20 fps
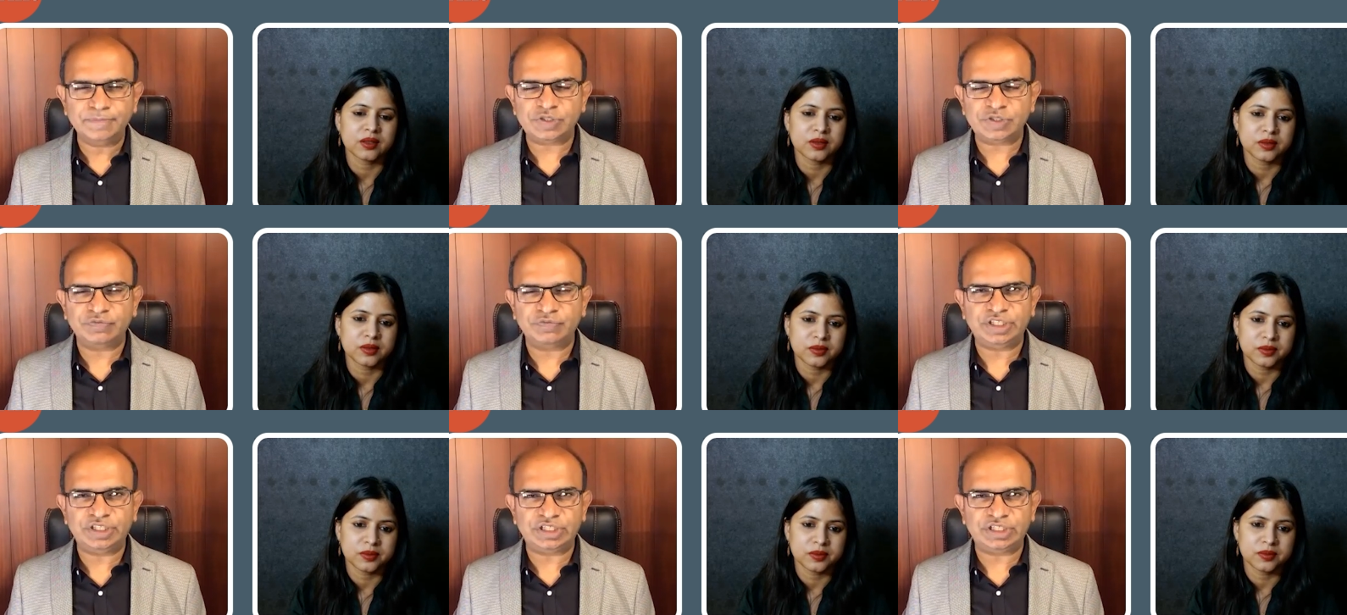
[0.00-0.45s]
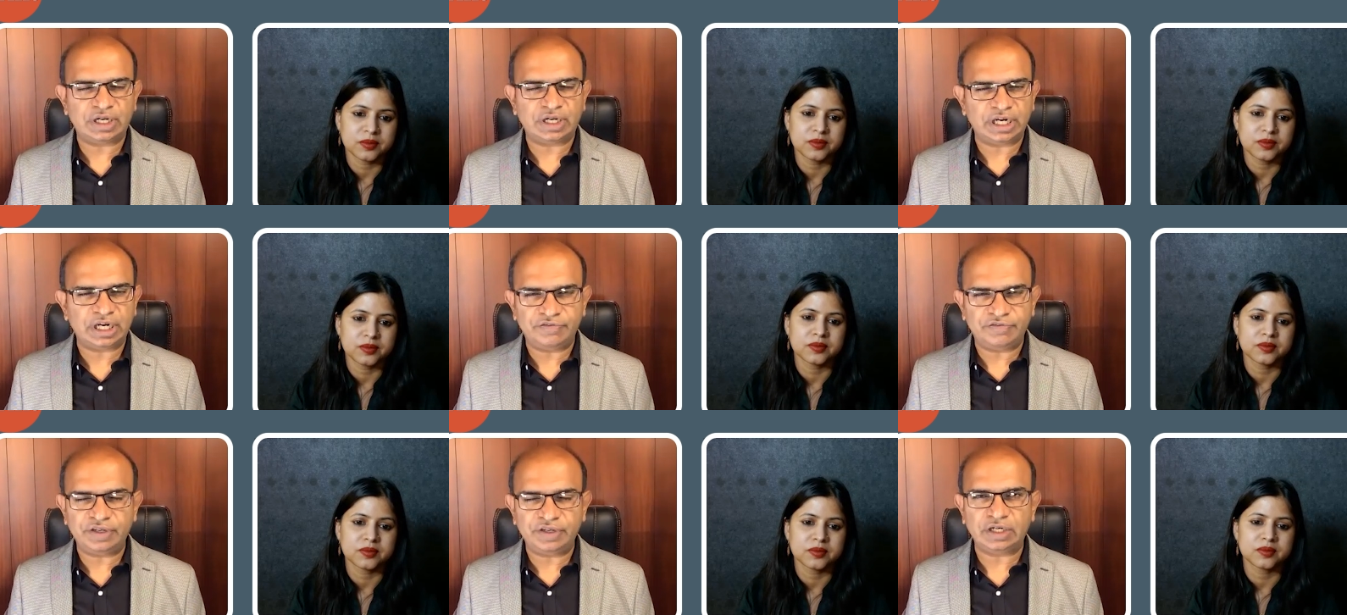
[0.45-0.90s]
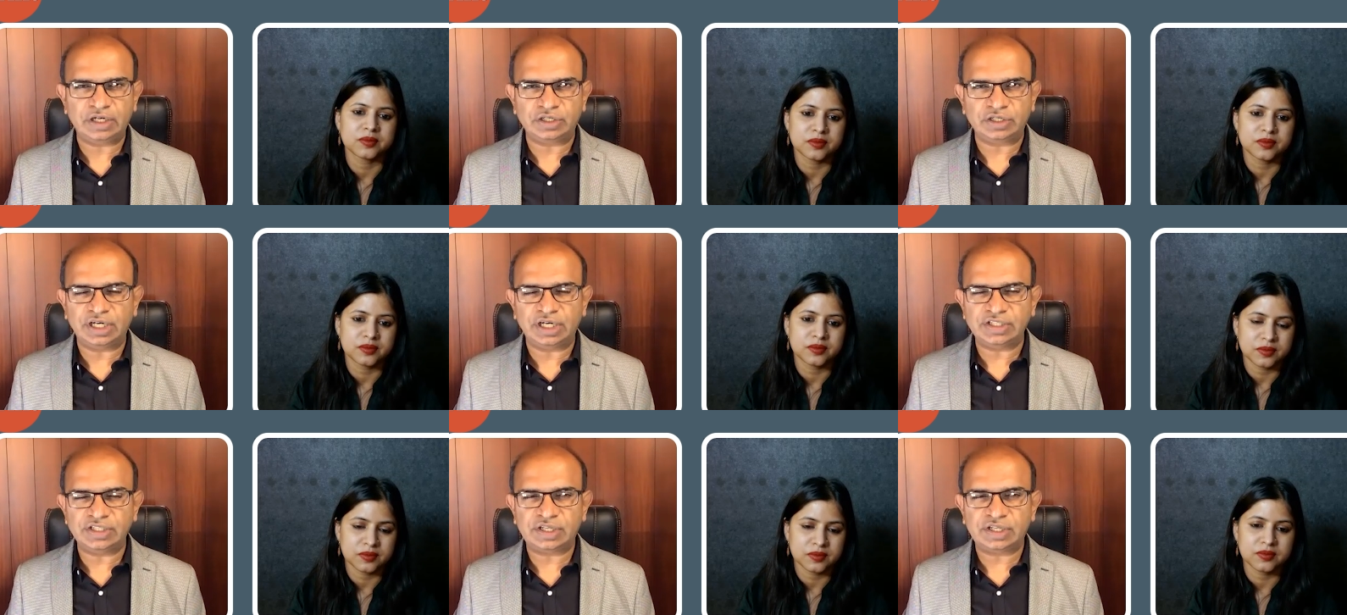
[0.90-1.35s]
Speaker 1: which are difficult to
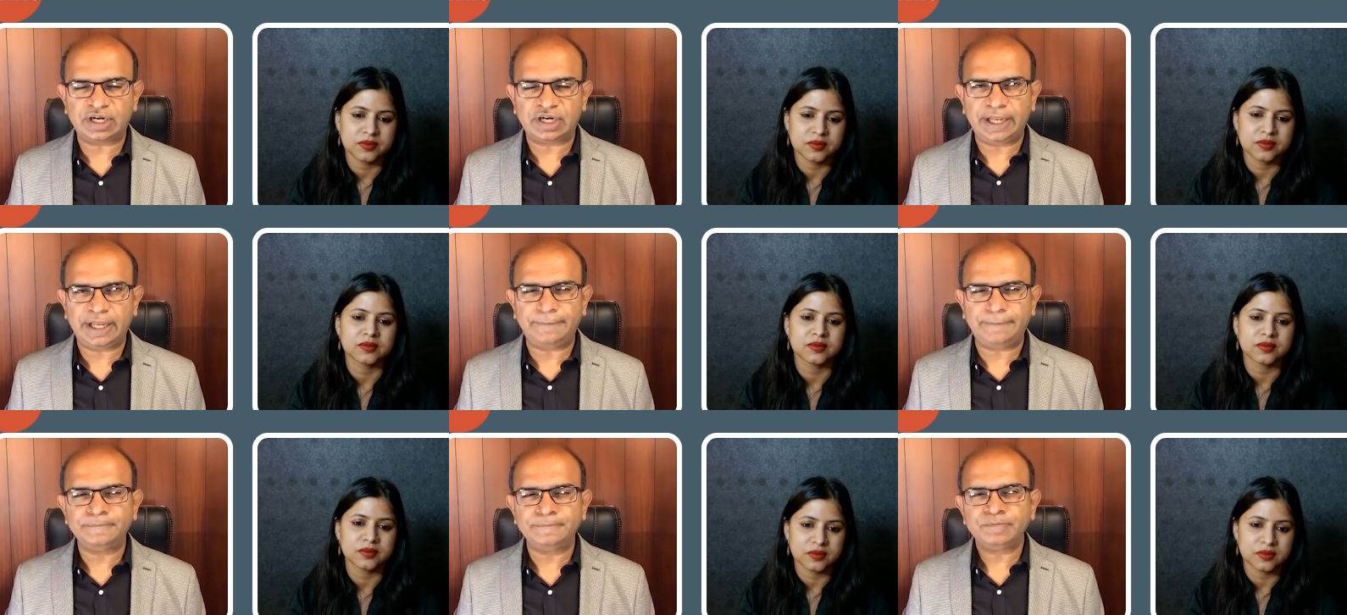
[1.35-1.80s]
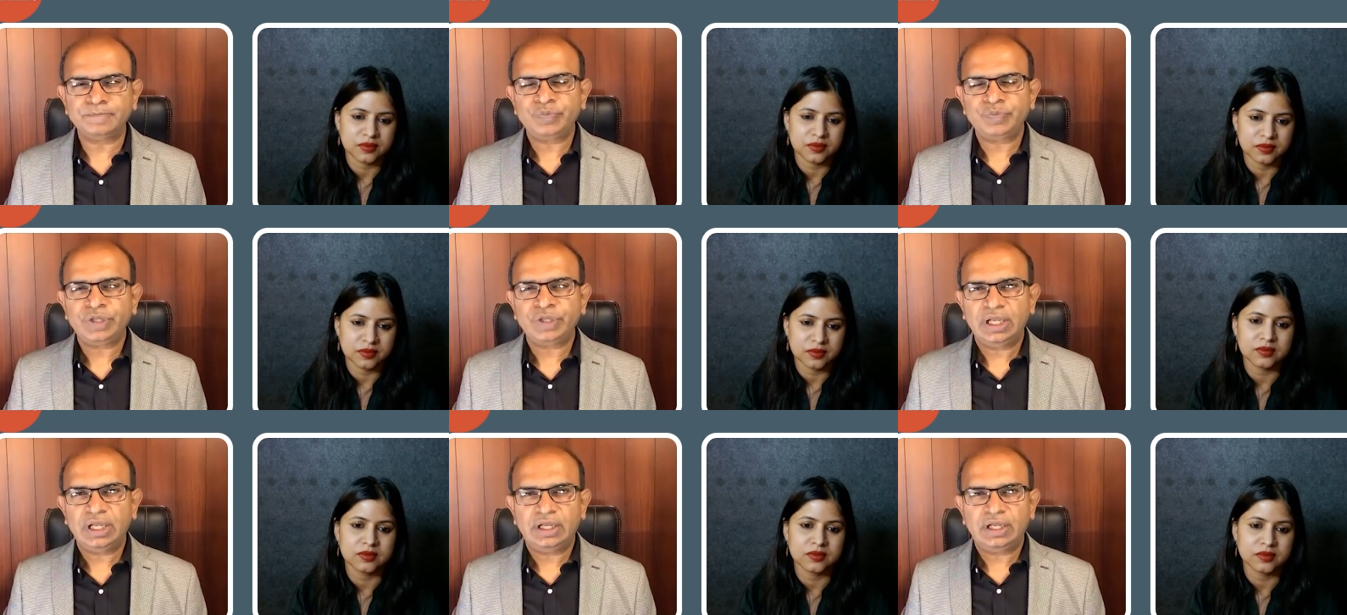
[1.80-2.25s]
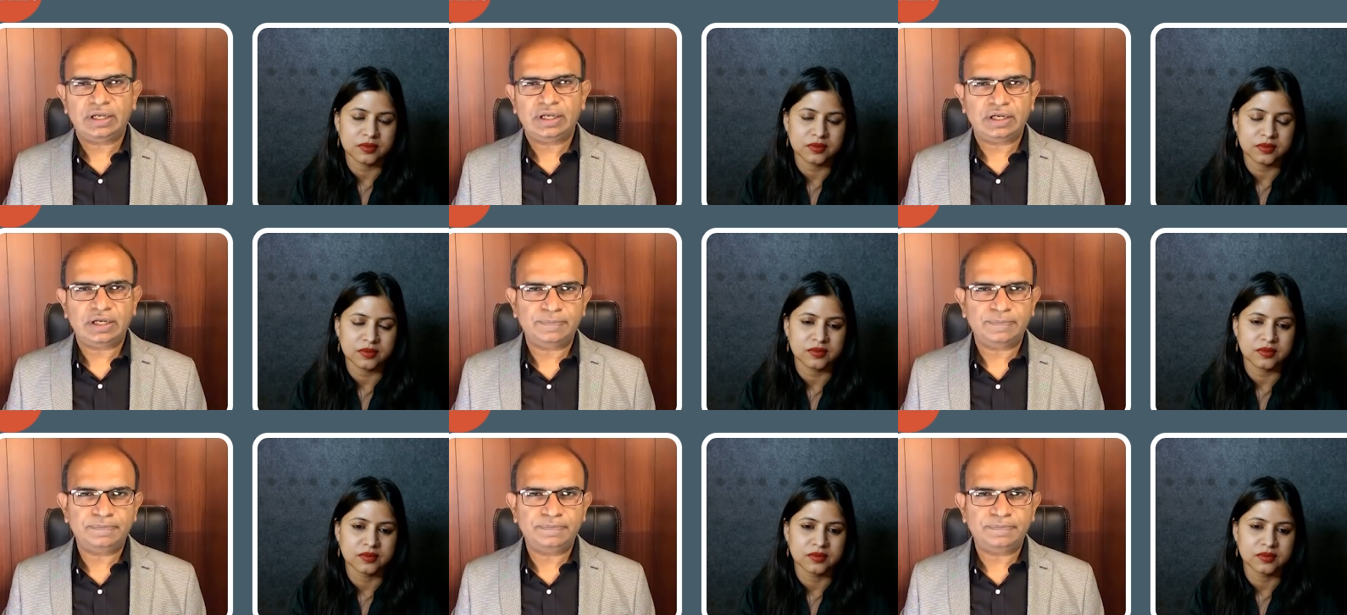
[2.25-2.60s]
describe, uh,